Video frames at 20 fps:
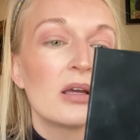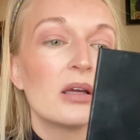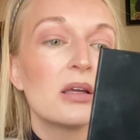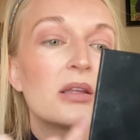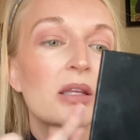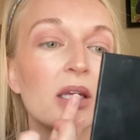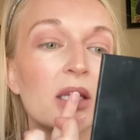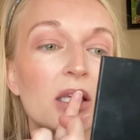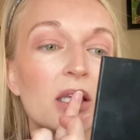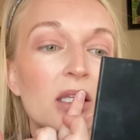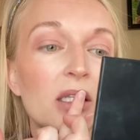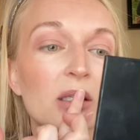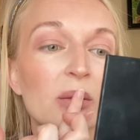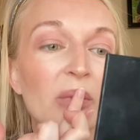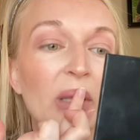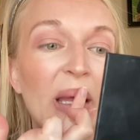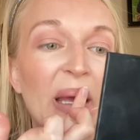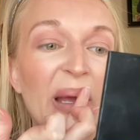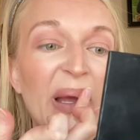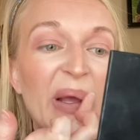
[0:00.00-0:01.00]
They need some
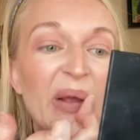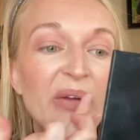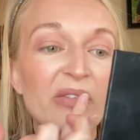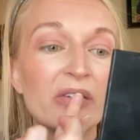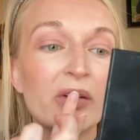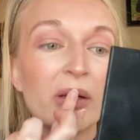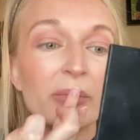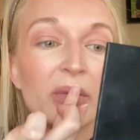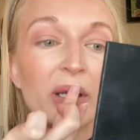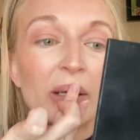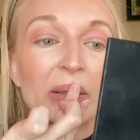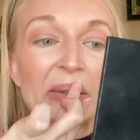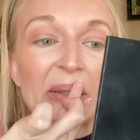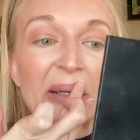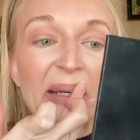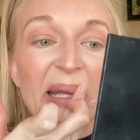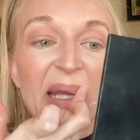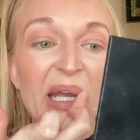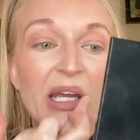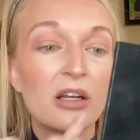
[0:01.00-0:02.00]
love. I'm not
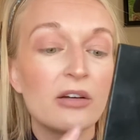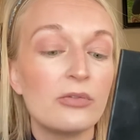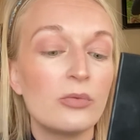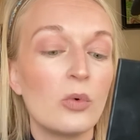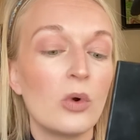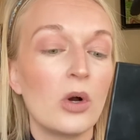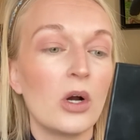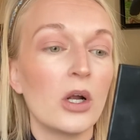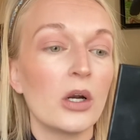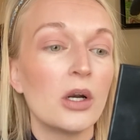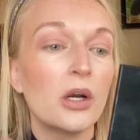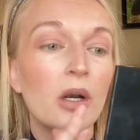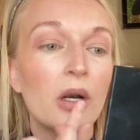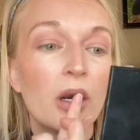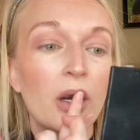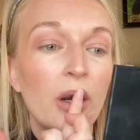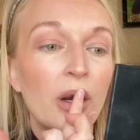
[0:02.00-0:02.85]
drinking enough water.